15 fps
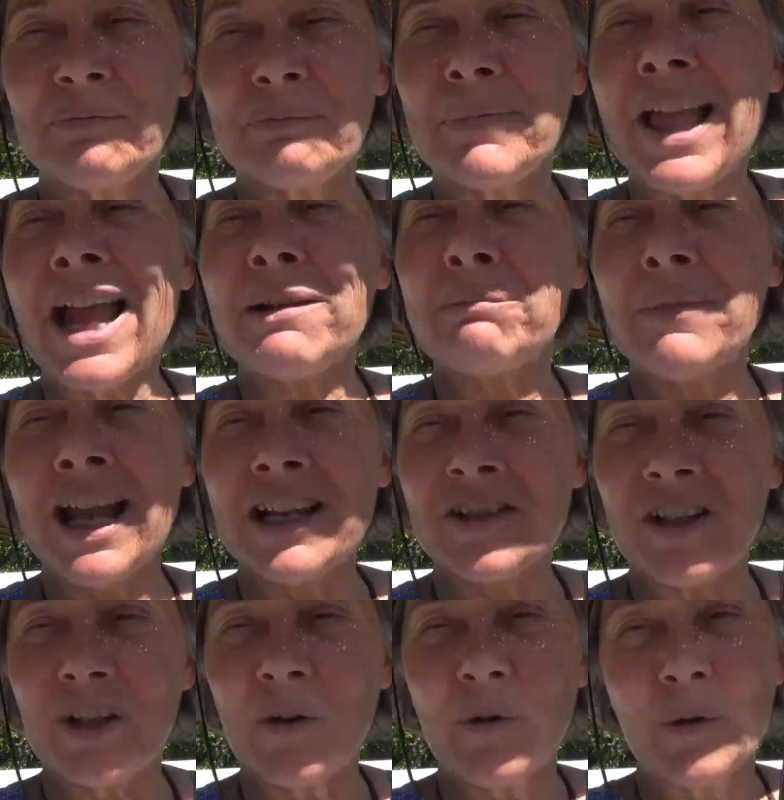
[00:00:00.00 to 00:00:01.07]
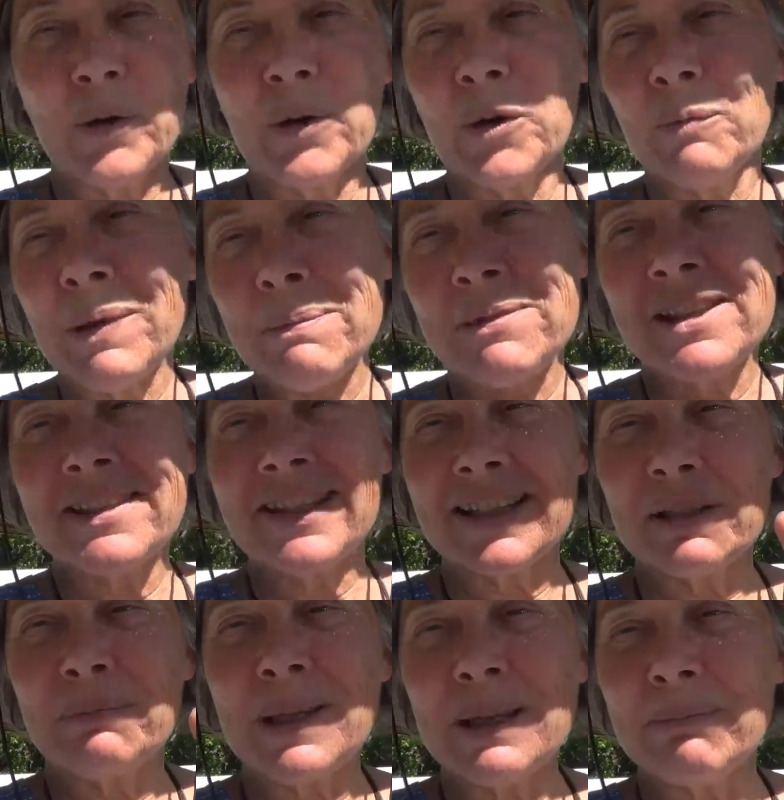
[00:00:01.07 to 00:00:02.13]
black magic crew, maybe
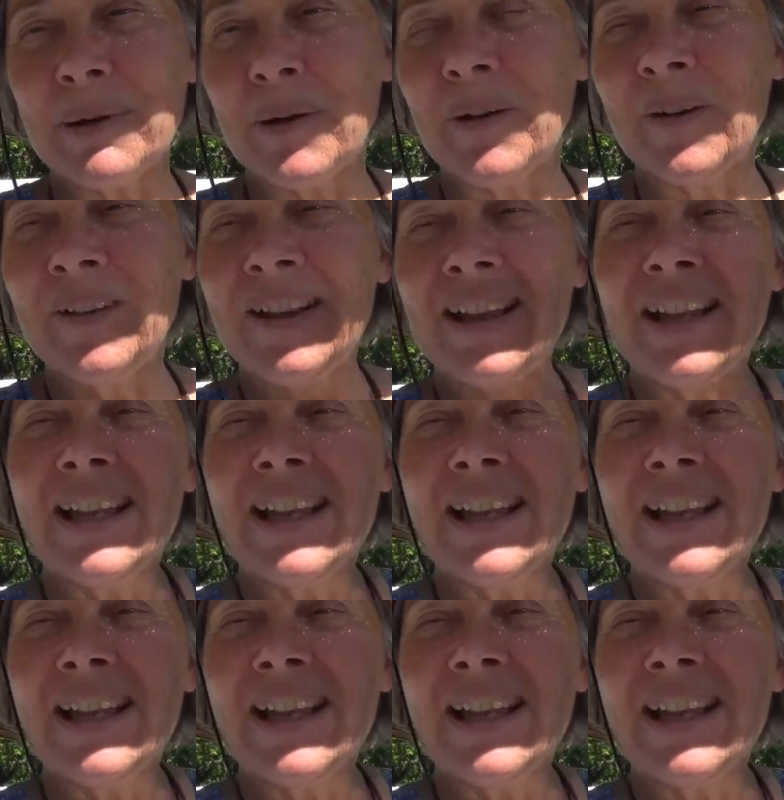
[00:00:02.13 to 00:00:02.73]
six people,